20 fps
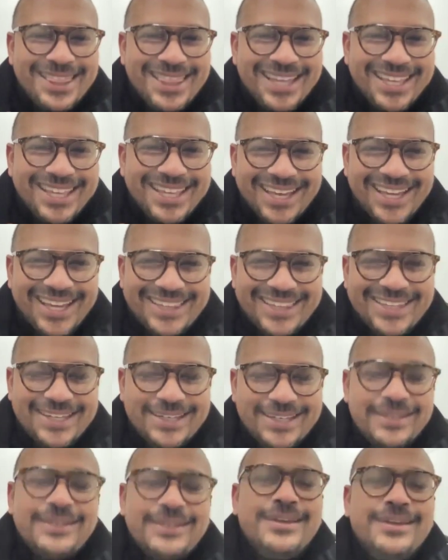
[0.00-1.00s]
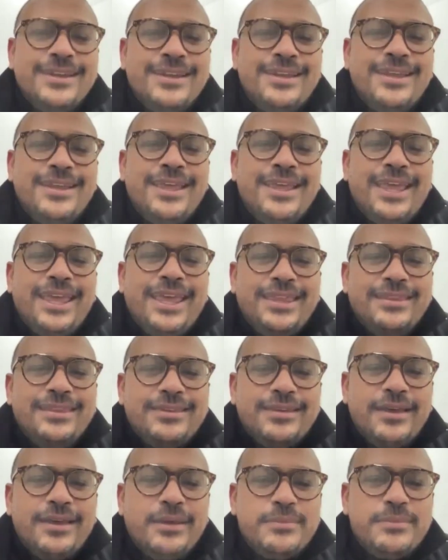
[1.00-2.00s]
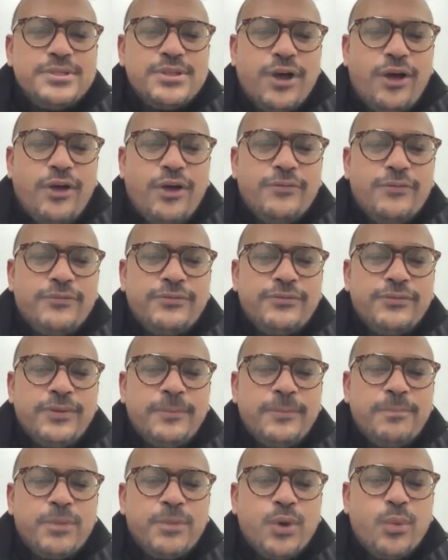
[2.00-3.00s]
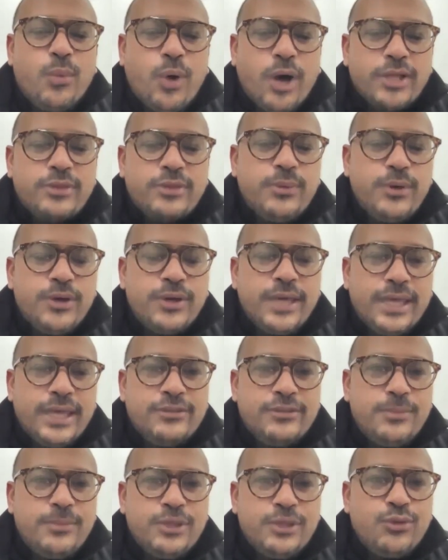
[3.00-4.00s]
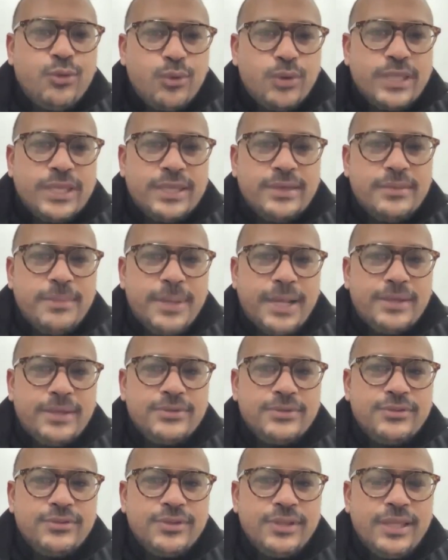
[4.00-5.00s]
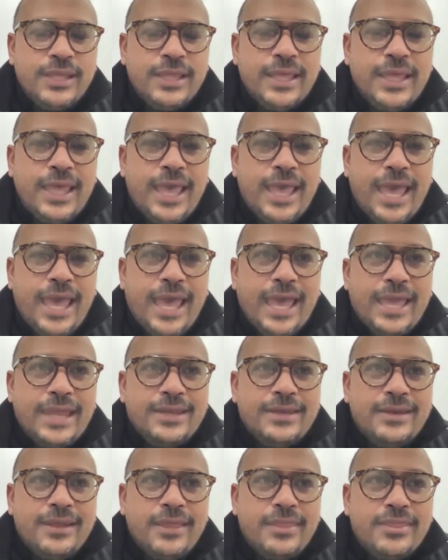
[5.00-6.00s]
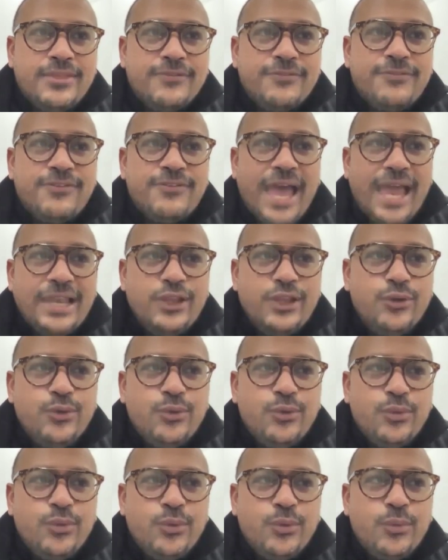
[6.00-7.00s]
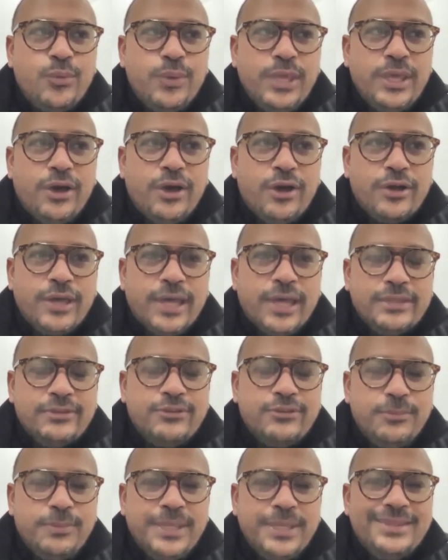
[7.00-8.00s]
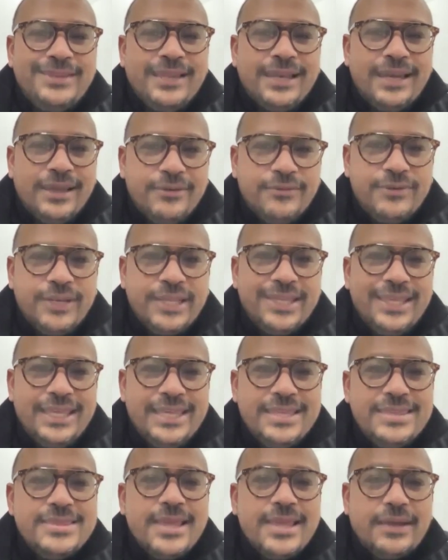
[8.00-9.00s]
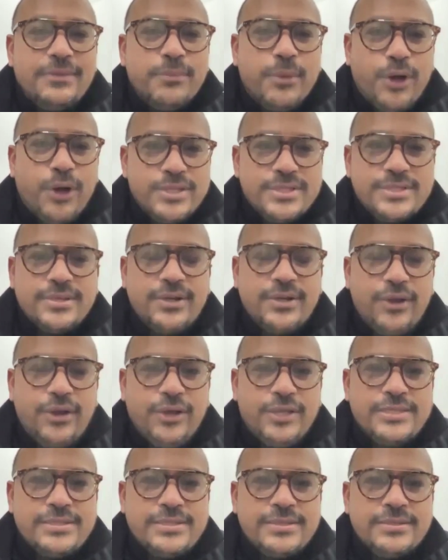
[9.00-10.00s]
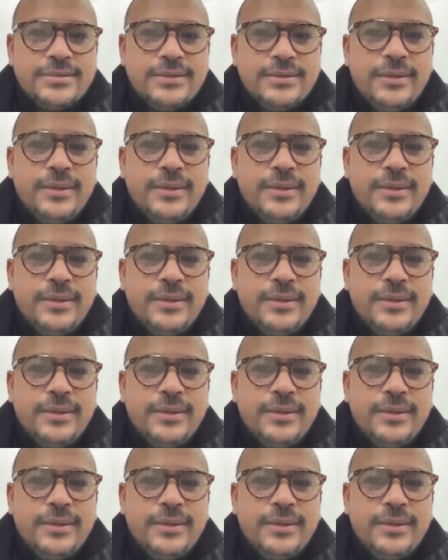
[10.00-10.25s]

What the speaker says: the curtain in terms of what we are going to be talking about and the value we are going to be delivering in that masterclass